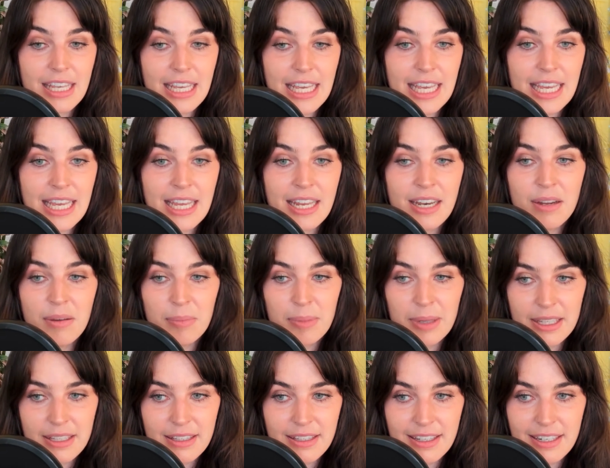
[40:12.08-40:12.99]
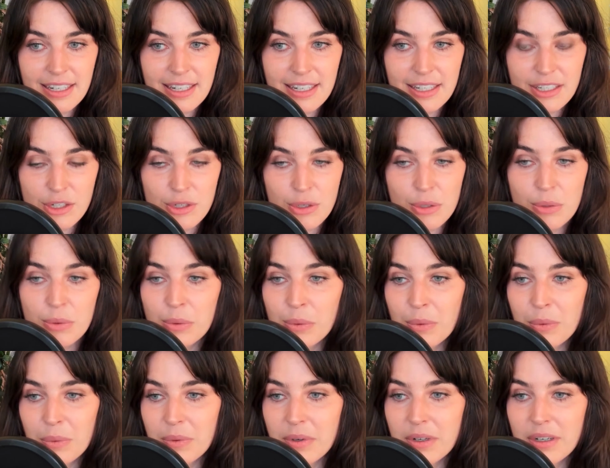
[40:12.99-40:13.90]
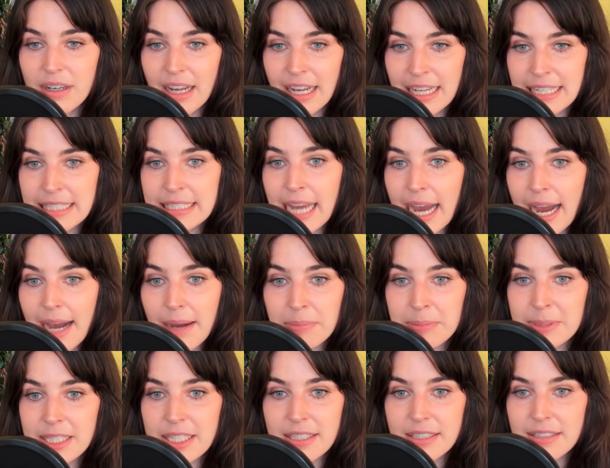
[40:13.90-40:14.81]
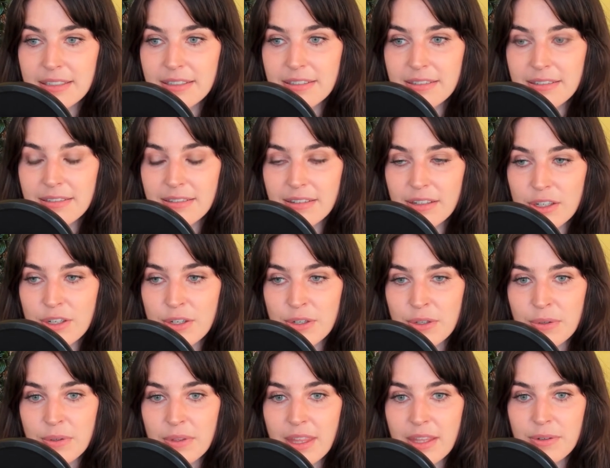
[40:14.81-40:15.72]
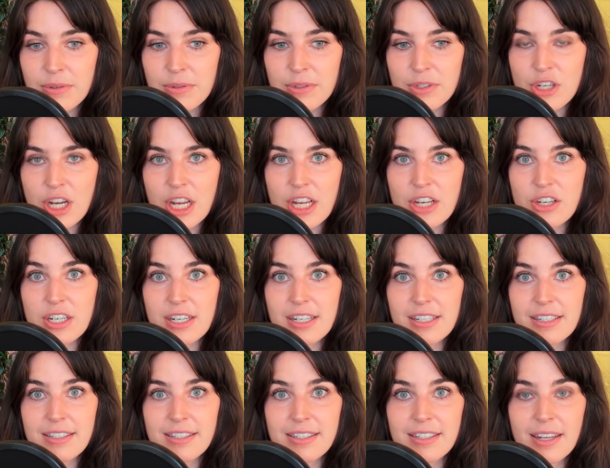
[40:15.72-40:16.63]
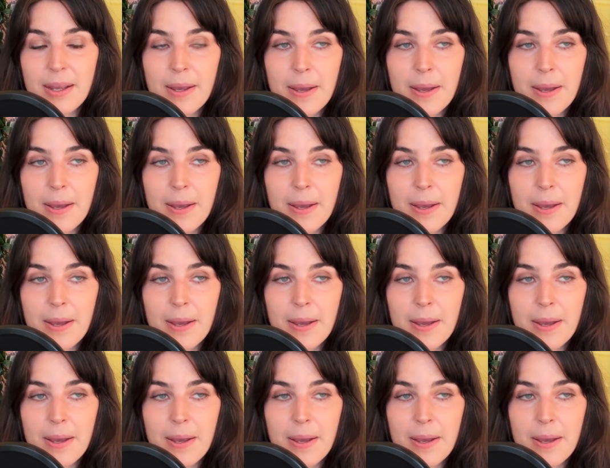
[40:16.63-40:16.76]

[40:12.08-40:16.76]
inability to adapt to those changes.